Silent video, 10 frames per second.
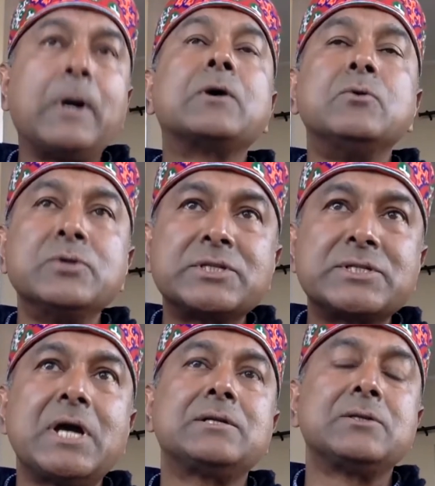
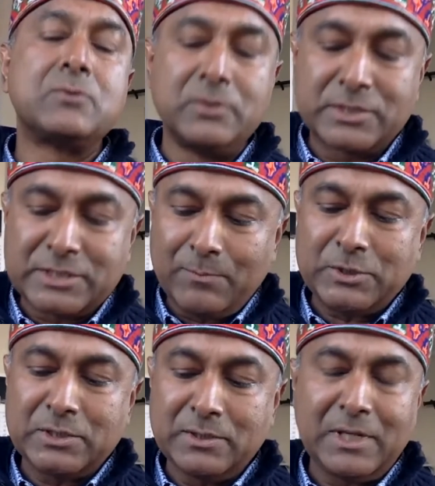construct, a
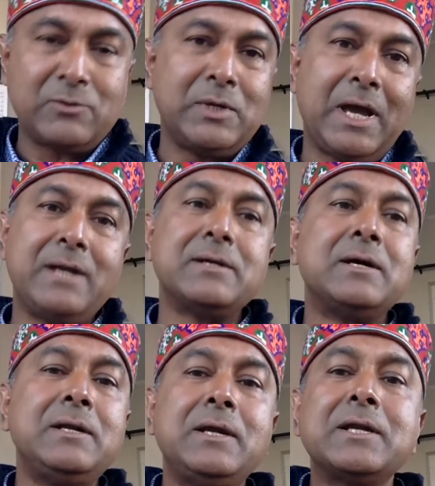conception that we had
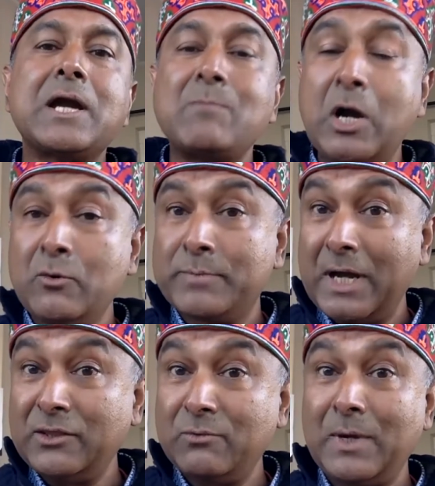earlier in Kamau
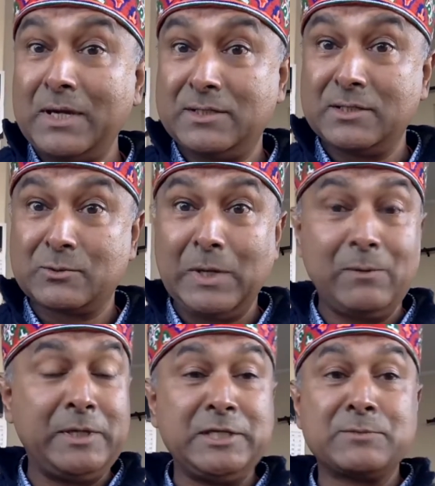Brathwaite as well,
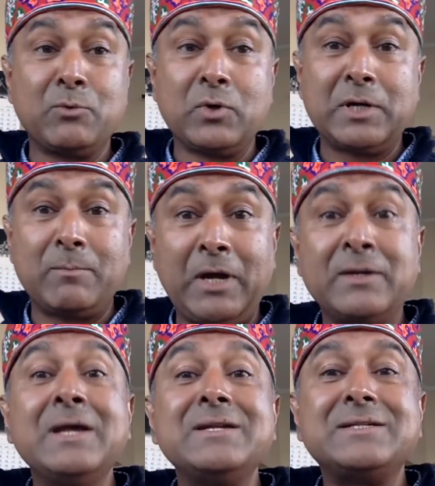when he spoke
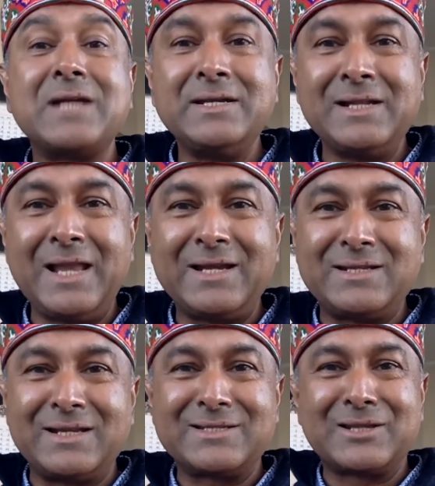about
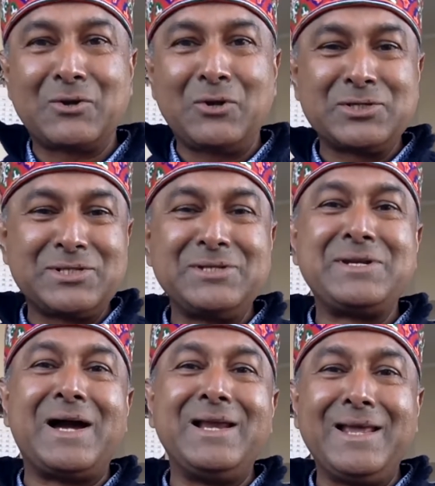tidialectics, the constant
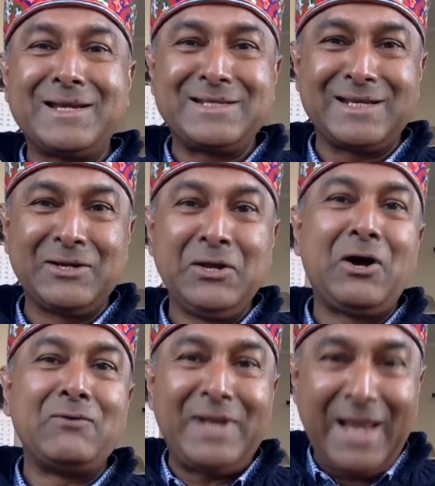dialectic
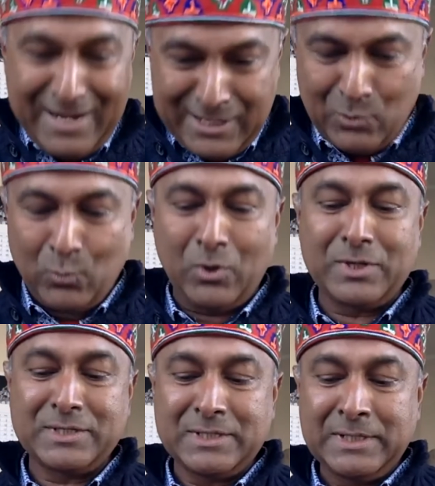of land and
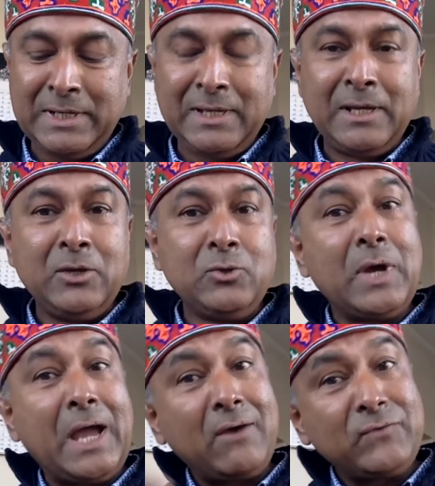water. You
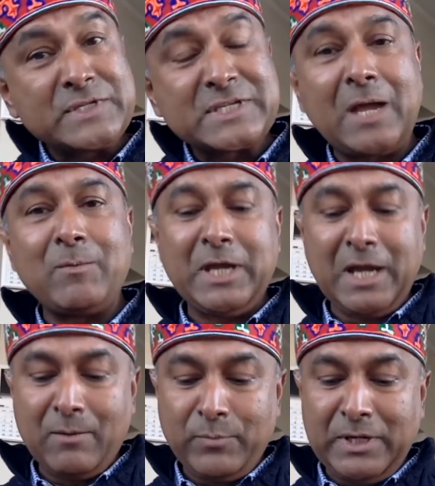have this coming
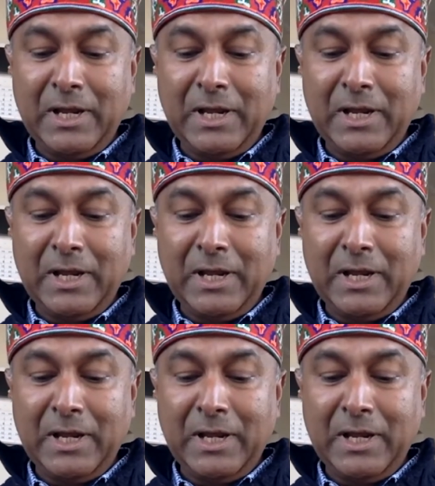up in